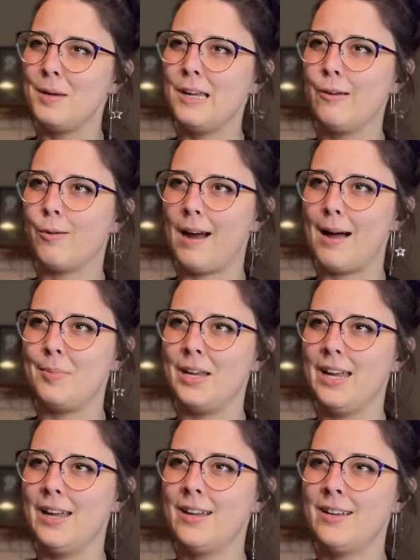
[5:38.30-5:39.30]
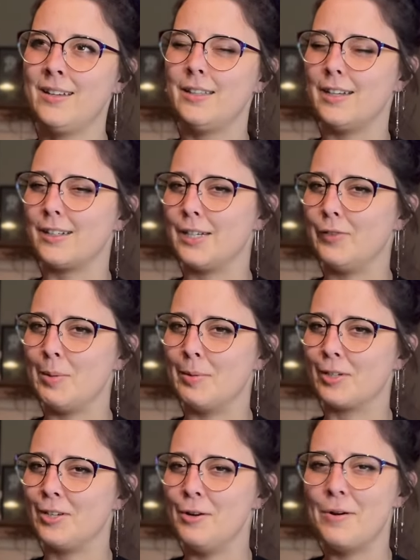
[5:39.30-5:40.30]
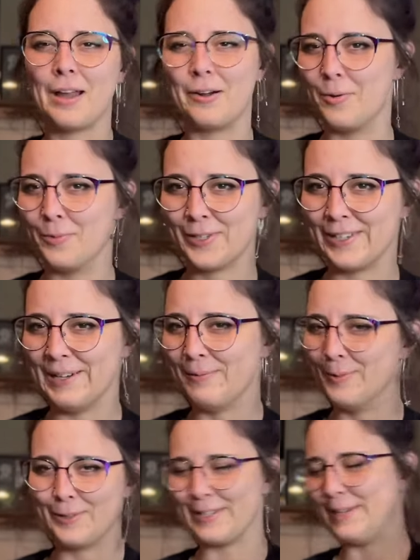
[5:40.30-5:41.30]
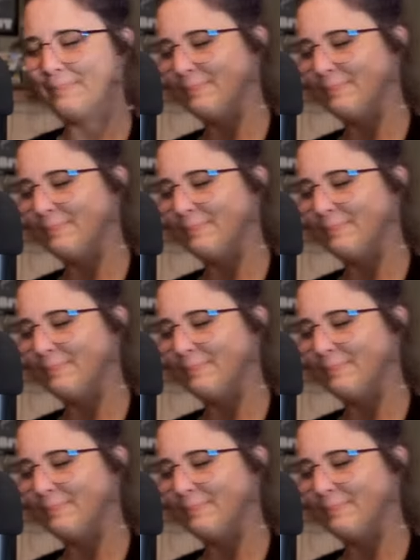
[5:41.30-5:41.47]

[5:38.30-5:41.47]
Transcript: be grabbing the activity book too. I don't know. We'll see.